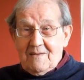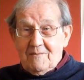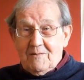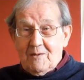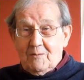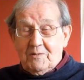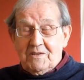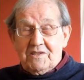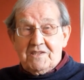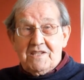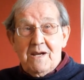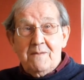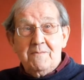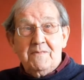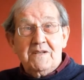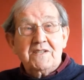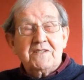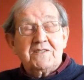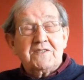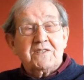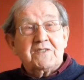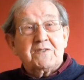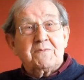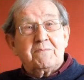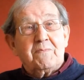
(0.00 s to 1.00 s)
Well, with 10
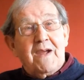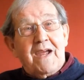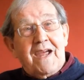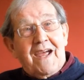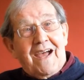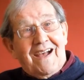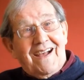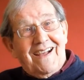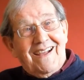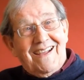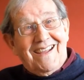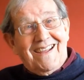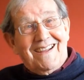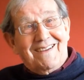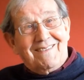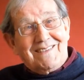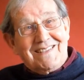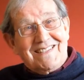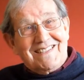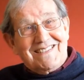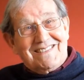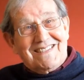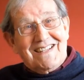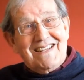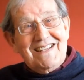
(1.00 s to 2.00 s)
minutes to spare, it
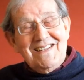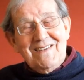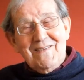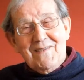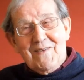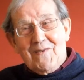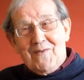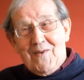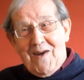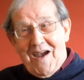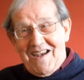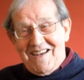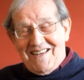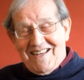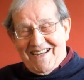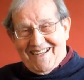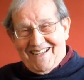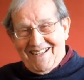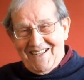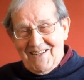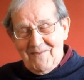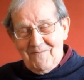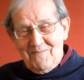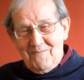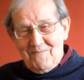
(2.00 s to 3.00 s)
was frantic.
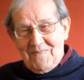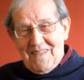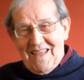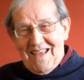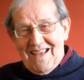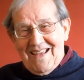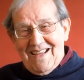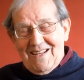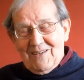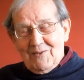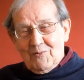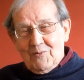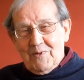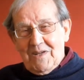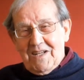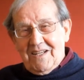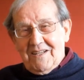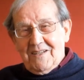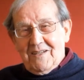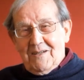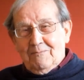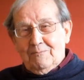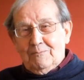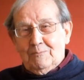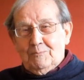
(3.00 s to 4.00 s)

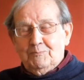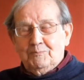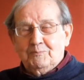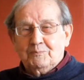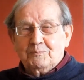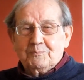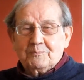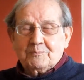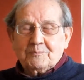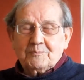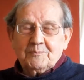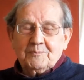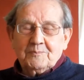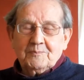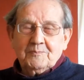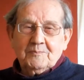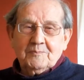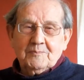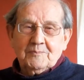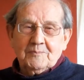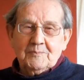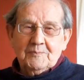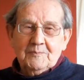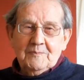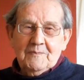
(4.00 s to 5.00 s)

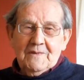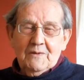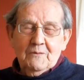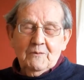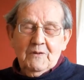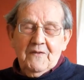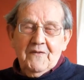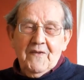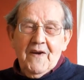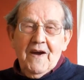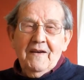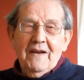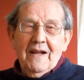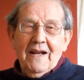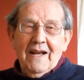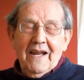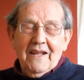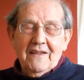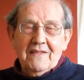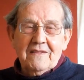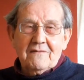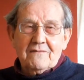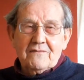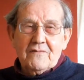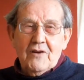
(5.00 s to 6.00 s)
We found a
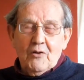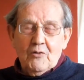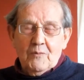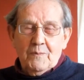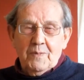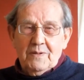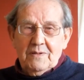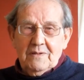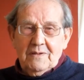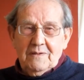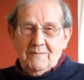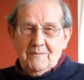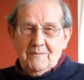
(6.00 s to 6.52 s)
length of rope,